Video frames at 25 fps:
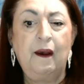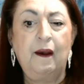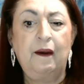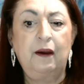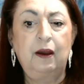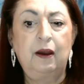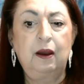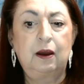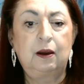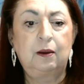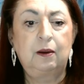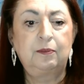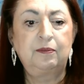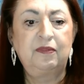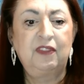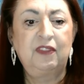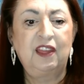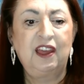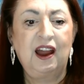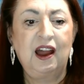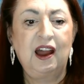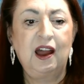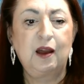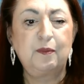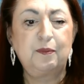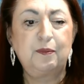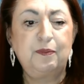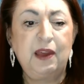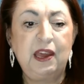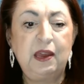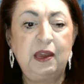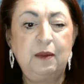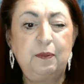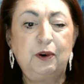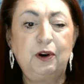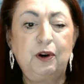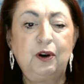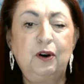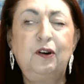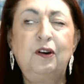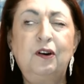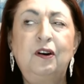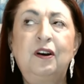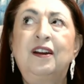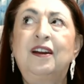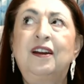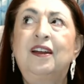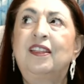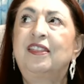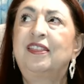a paper
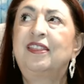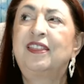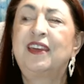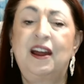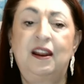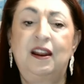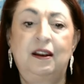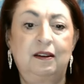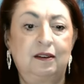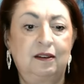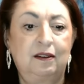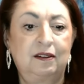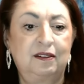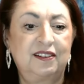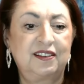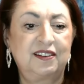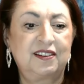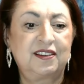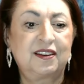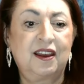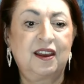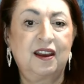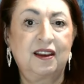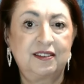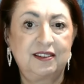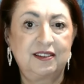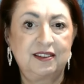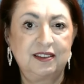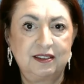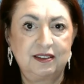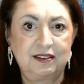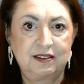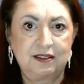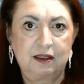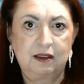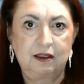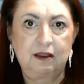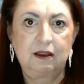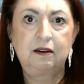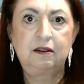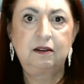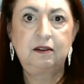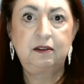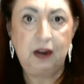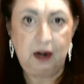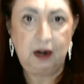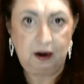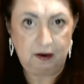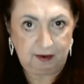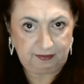that discusses
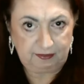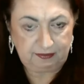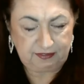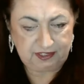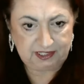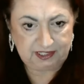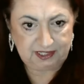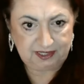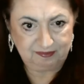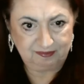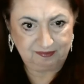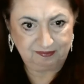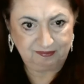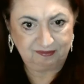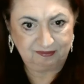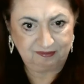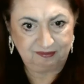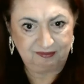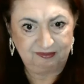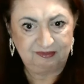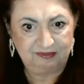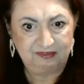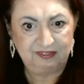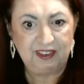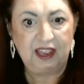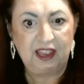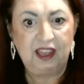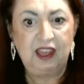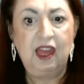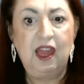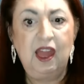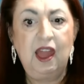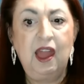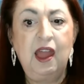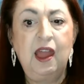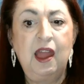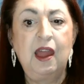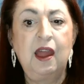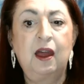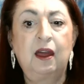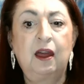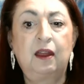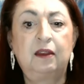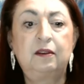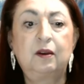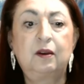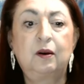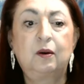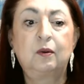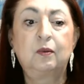tariffs
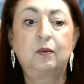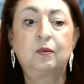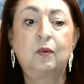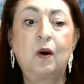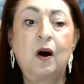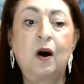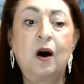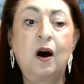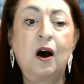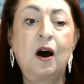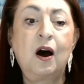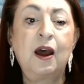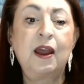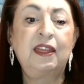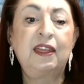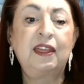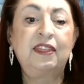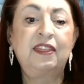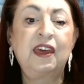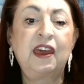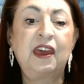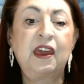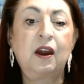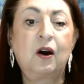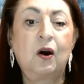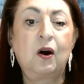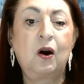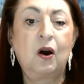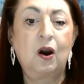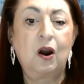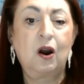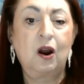and why they